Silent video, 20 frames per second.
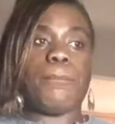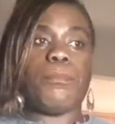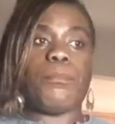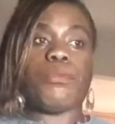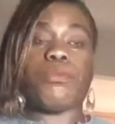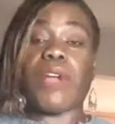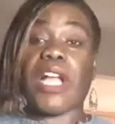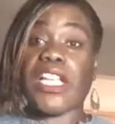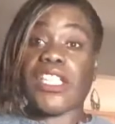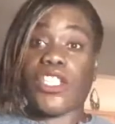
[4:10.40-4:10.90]

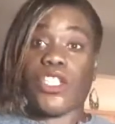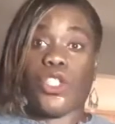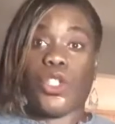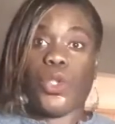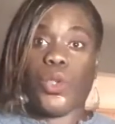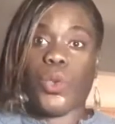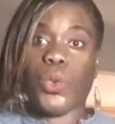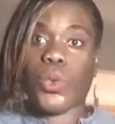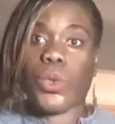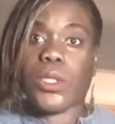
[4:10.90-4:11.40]

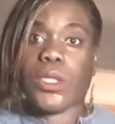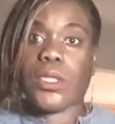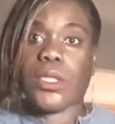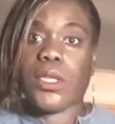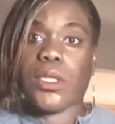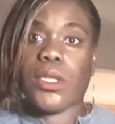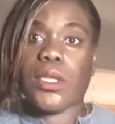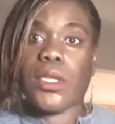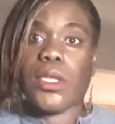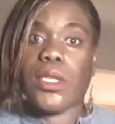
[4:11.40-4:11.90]

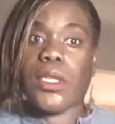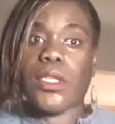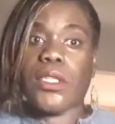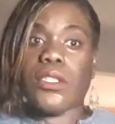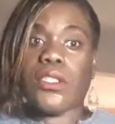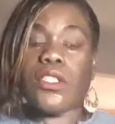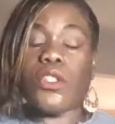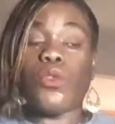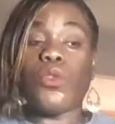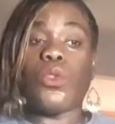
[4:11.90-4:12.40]
prostitutes
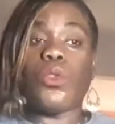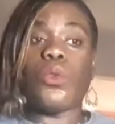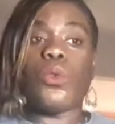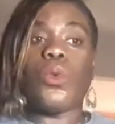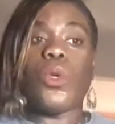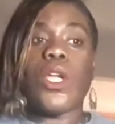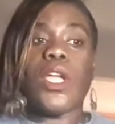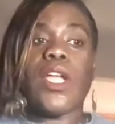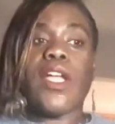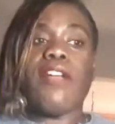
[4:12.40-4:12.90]

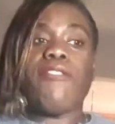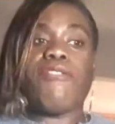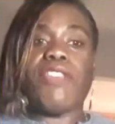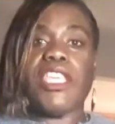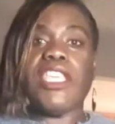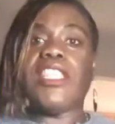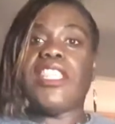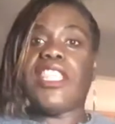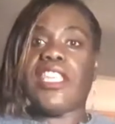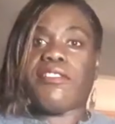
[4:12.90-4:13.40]
to
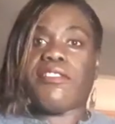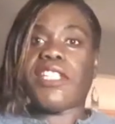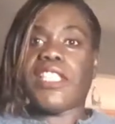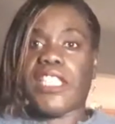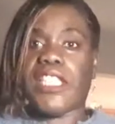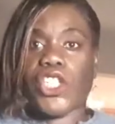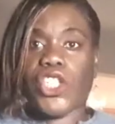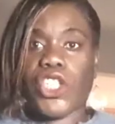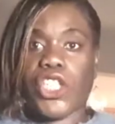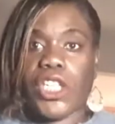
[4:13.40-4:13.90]
feed their
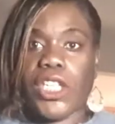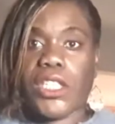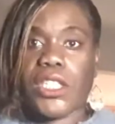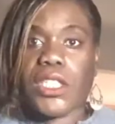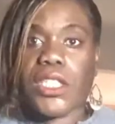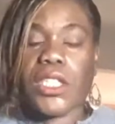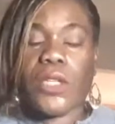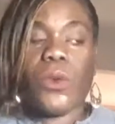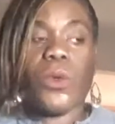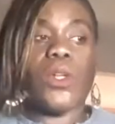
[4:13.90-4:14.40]

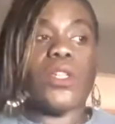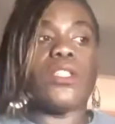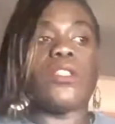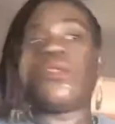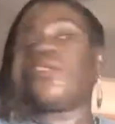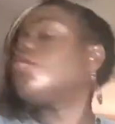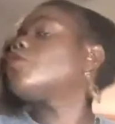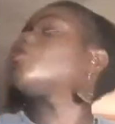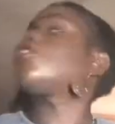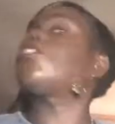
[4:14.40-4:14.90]
addictions
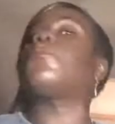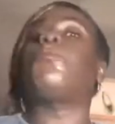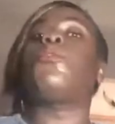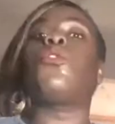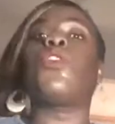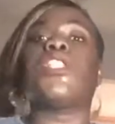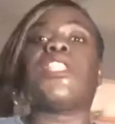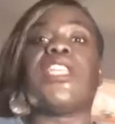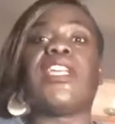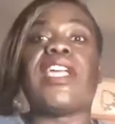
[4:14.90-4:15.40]
or to
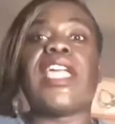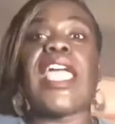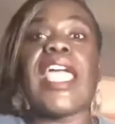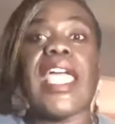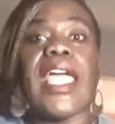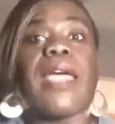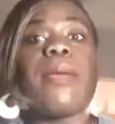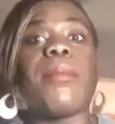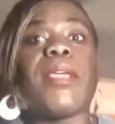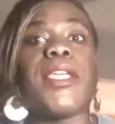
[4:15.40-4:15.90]
support their
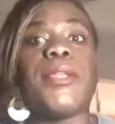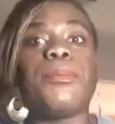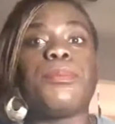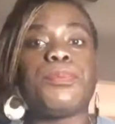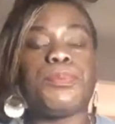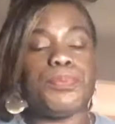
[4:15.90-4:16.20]
habit.